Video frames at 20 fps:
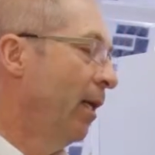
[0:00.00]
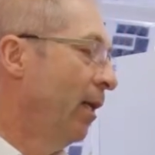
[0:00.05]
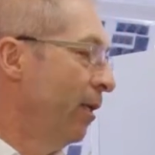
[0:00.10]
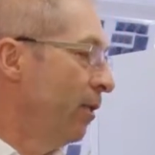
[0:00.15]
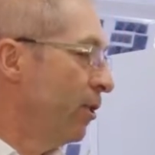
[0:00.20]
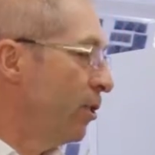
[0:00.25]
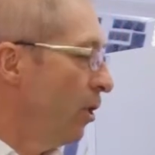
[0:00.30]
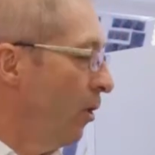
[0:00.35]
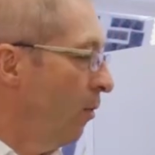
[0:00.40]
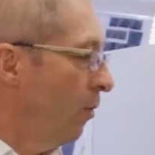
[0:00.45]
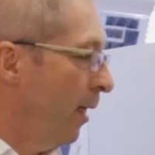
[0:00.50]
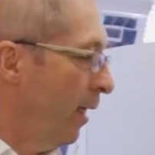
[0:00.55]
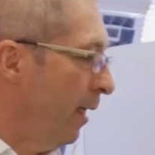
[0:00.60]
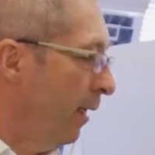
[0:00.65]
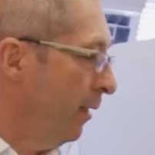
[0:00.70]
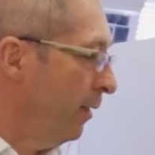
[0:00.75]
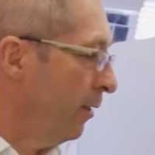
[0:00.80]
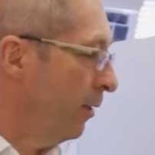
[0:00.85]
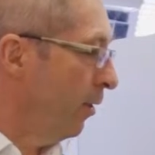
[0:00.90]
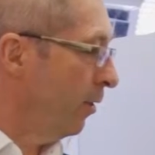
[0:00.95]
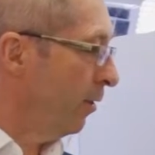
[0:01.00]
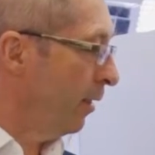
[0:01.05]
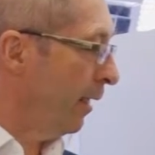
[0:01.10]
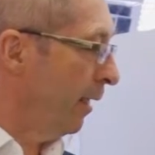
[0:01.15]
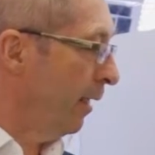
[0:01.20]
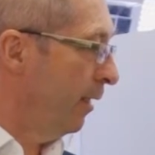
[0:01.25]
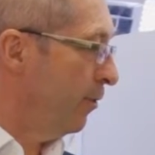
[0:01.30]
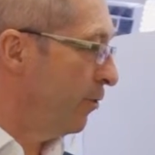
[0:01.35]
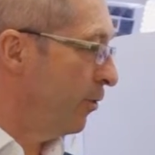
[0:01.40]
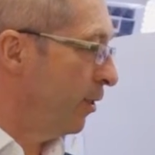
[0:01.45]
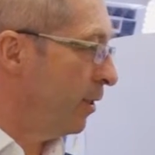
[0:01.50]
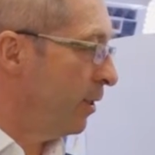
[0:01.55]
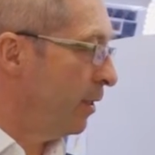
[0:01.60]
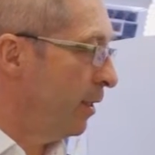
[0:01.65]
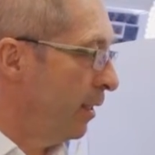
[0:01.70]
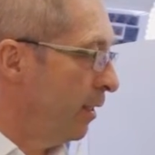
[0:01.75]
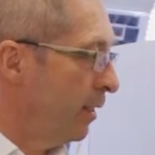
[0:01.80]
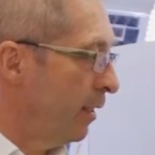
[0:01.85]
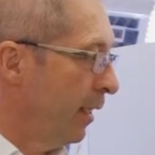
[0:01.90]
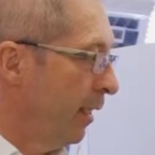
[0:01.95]
So I got
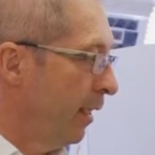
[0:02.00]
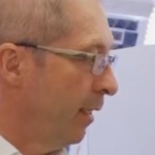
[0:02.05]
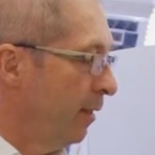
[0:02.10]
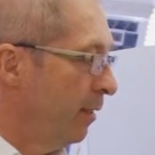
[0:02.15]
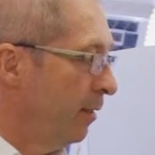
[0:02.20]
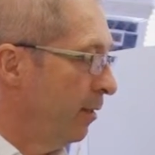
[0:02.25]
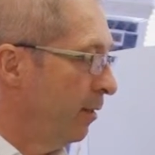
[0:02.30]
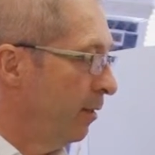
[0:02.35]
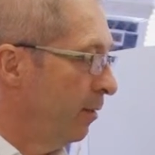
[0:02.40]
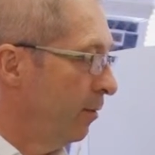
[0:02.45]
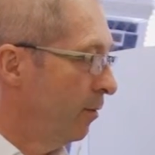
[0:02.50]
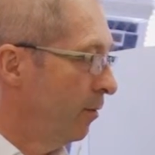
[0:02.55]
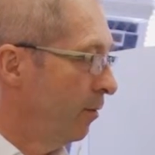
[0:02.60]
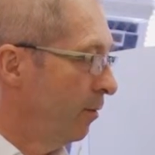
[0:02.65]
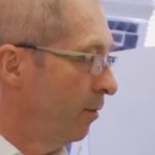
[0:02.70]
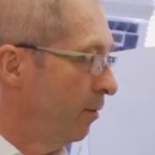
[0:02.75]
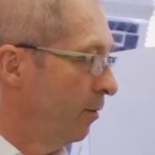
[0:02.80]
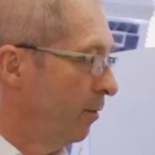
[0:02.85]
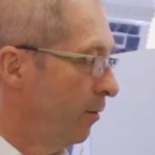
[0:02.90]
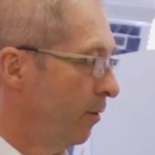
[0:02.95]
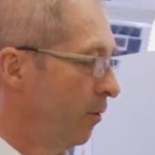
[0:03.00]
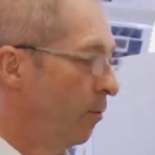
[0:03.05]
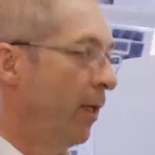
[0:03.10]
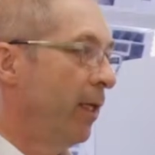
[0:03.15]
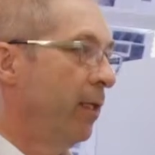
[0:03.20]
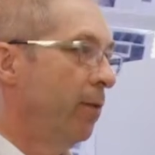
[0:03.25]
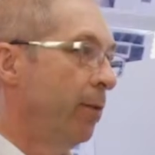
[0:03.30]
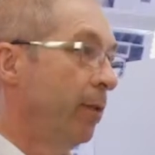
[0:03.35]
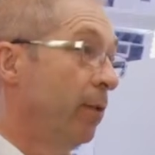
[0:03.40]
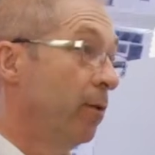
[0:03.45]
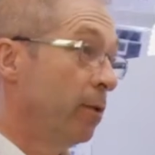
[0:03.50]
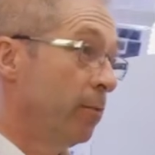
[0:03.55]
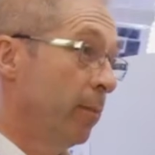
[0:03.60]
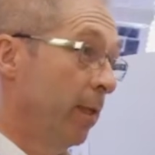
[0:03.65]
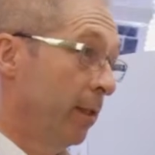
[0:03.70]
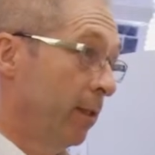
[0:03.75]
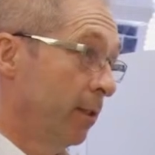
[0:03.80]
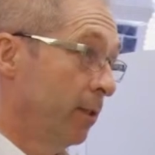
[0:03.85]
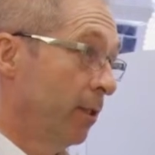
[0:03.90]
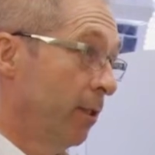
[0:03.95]
interested in the way that we use
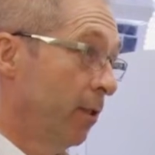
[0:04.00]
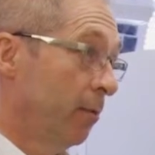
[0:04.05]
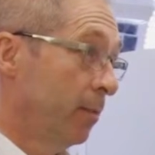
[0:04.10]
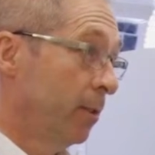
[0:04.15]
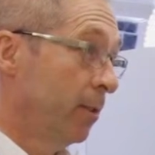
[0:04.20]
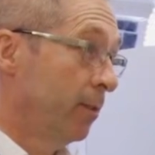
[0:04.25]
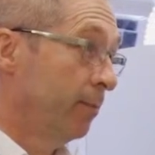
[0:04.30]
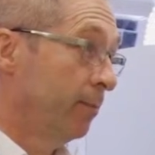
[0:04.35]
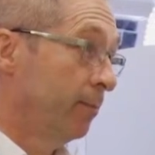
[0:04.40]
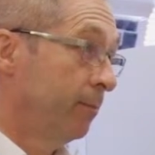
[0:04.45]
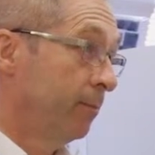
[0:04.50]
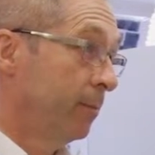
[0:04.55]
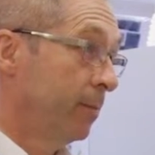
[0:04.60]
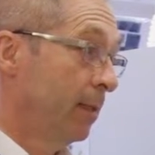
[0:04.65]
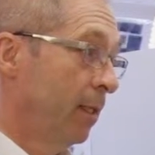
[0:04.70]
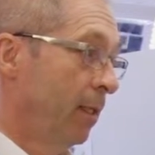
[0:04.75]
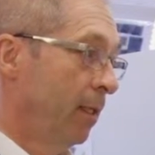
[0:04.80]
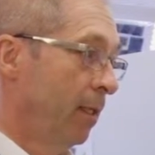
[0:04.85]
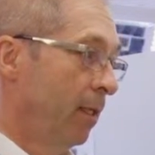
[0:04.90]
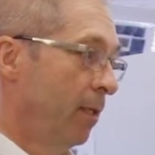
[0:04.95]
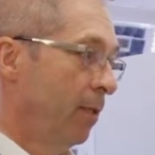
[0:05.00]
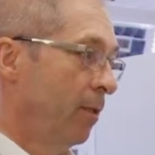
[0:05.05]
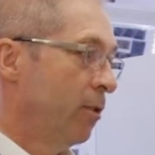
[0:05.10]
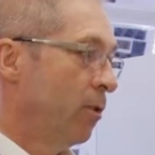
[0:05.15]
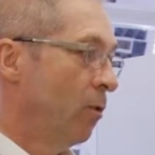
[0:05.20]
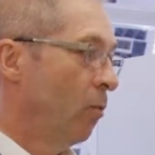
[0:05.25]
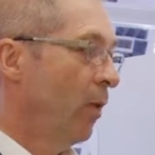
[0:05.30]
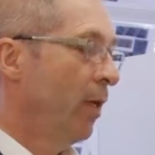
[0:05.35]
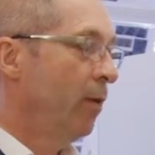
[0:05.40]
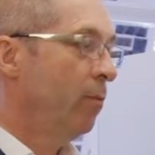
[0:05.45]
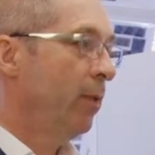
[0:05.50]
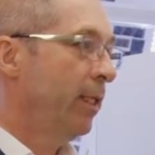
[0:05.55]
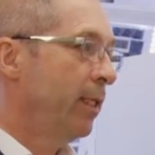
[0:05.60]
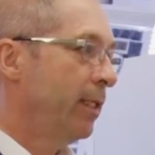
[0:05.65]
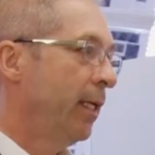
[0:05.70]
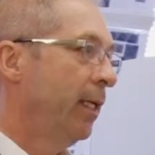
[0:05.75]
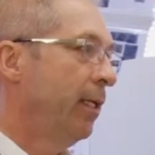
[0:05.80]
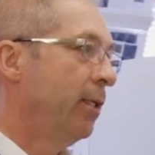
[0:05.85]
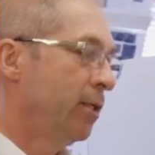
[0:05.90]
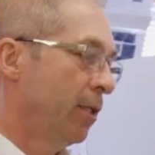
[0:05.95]
microscopes. So when we
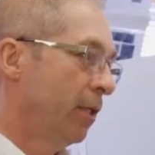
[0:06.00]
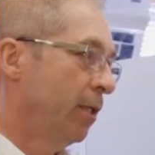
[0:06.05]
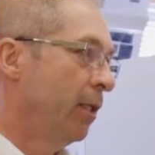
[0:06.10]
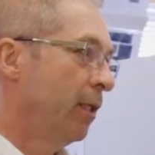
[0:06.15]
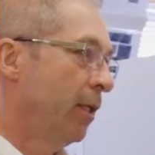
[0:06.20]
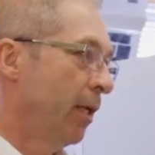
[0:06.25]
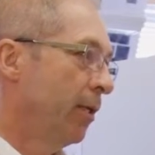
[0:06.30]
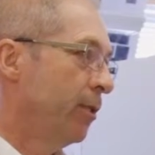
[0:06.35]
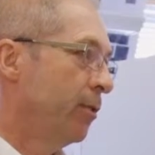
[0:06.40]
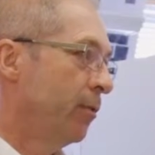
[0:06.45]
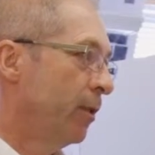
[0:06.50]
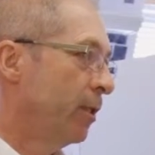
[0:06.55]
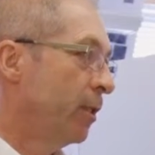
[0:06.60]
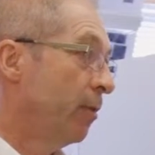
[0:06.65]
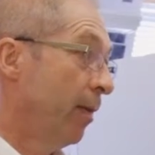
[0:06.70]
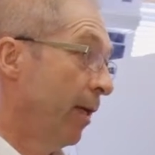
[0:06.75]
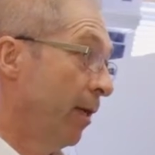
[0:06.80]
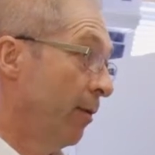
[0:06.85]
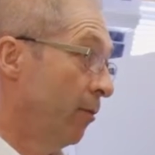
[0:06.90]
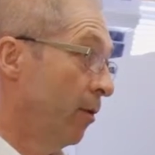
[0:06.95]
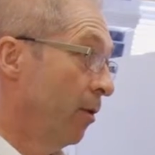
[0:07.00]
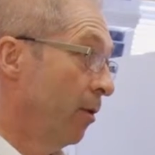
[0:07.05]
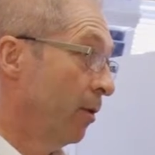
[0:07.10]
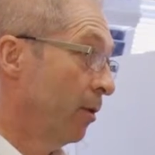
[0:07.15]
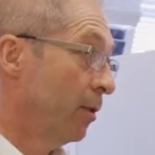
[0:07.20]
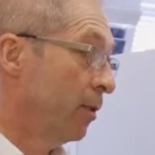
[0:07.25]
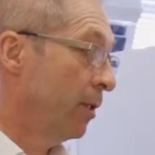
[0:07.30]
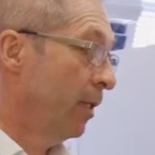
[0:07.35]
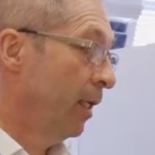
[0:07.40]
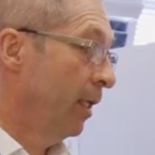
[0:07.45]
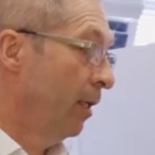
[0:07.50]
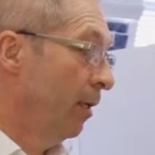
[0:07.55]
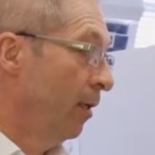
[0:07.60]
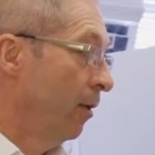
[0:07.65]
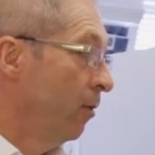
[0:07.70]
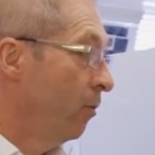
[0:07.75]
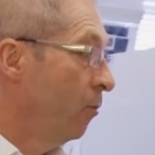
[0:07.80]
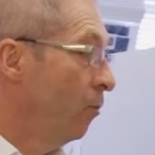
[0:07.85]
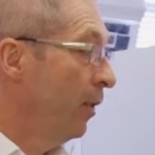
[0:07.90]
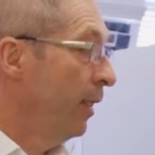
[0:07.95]
teach undergraduates about rocks,
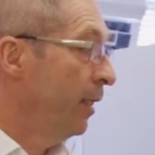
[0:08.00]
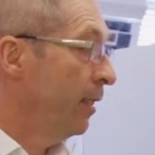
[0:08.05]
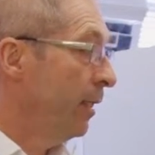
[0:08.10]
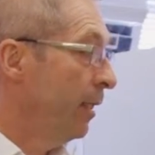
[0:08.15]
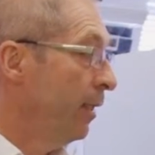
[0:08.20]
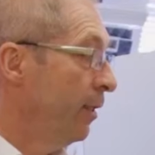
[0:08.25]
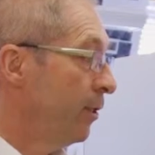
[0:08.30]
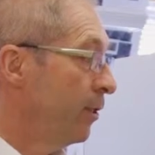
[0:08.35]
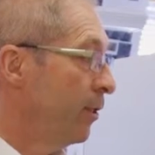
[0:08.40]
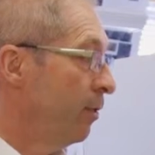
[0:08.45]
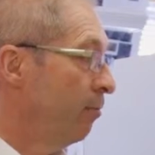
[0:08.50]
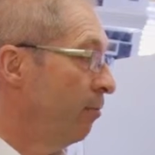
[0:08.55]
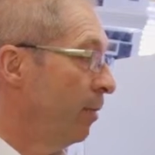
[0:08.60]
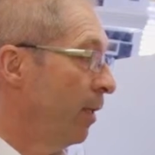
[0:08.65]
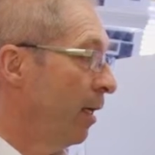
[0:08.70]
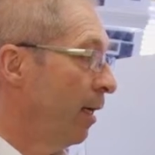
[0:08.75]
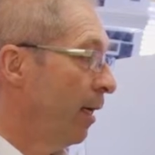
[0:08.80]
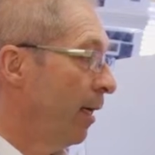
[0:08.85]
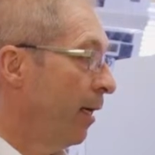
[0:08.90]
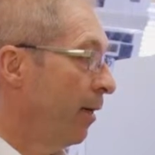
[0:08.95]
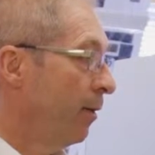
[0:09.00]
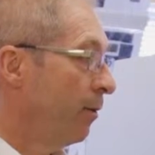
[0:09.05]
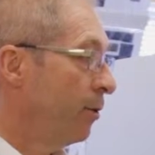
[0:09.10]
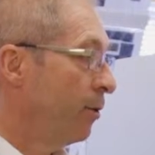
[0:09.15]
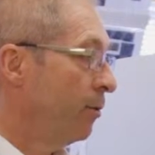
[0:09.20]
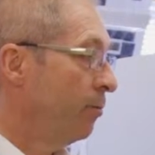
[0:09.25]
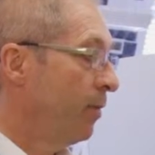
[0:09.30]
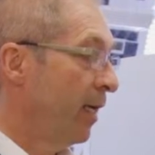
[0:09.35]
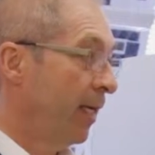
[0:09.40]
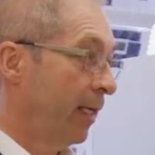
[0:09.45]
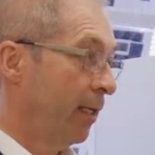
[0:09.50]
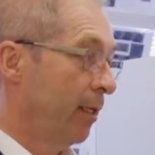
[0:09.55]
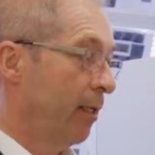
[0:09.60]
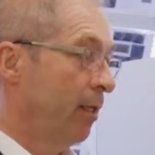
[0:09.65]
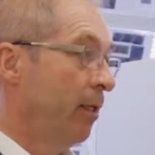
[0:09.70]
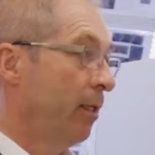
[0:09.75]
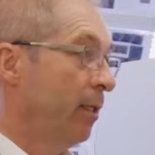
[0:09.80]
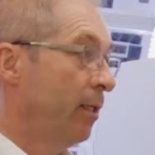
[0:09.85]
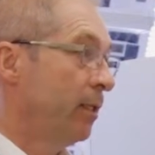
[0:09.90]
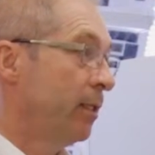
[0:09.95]
we teach them how to
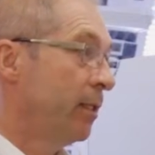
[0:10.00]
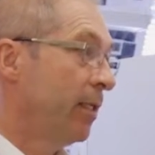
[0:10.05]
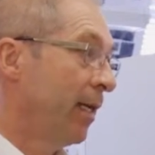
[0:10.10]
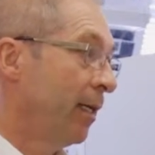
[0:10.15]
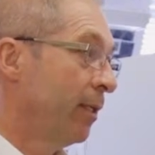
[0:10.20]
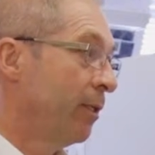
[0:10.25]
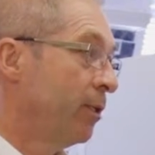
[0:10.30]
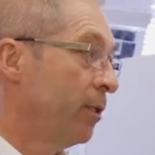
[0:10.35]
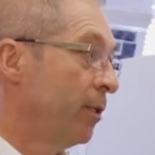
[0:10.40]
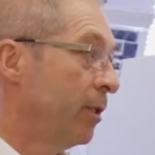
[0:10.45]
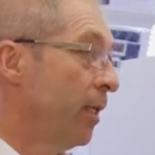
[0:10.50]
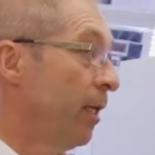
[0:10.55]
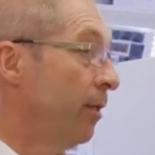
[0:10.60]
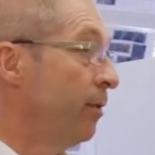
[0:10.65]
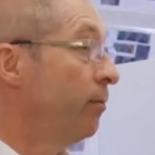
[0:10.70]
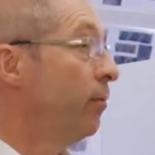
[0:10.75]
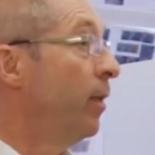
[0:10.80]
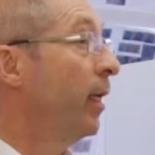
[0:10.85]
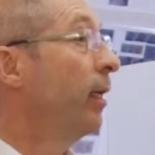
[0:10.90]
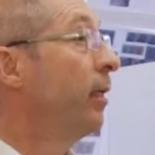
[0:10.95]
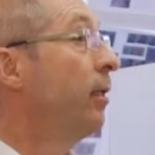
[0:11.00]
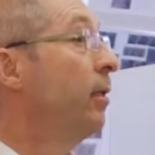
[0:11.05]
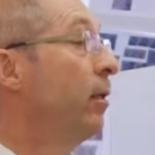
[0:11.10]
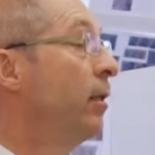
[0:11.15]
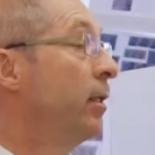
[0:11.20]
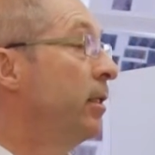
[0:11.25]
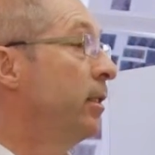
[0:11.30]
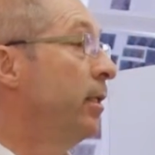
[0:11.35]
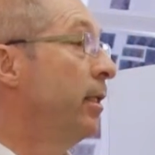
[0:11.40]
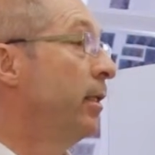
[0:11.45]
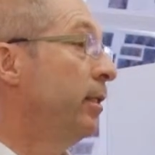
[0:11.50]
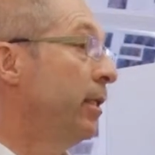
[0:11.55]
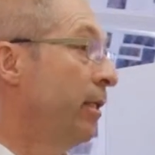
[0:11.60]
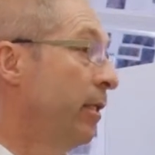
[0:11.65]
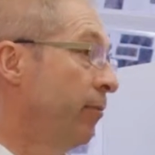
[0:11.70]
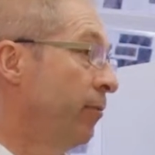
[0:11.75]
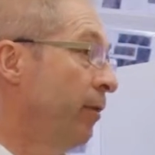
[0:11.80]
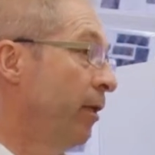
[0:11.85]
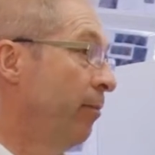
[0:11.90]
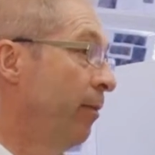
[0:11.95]
recognise textures, how to recognise and
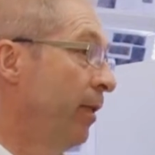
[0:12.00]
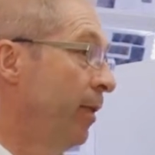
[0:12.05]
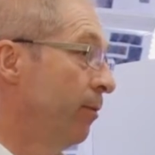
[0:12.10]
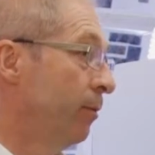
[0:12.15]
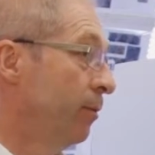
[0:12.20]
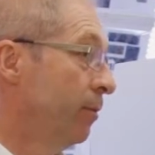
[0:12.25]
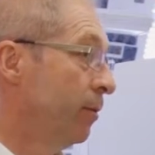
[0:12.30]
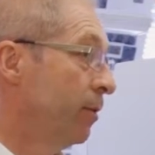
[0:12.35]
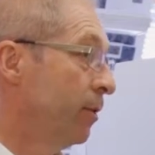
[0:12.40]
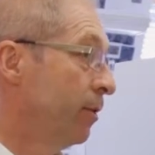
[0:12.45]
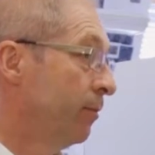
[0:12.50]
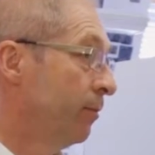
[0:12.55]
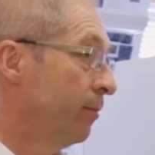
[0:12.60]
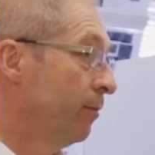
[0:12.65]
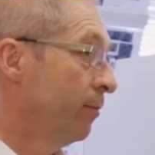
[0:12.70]
identify minerals.